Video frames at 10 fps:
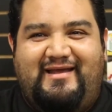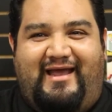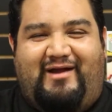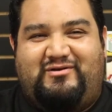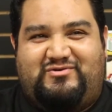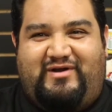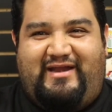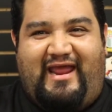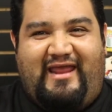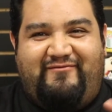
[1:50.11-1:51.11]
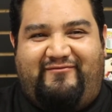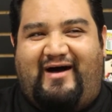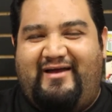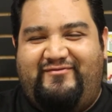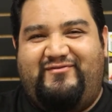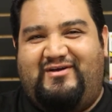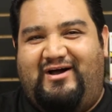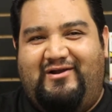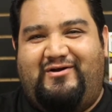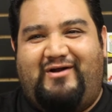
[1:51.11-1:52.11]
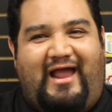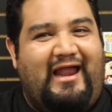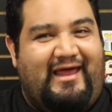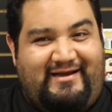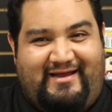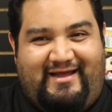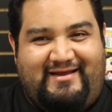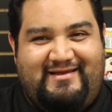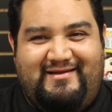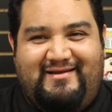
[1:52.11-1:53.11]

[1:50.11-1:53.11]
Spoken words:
and I was running a 5-color ally deck,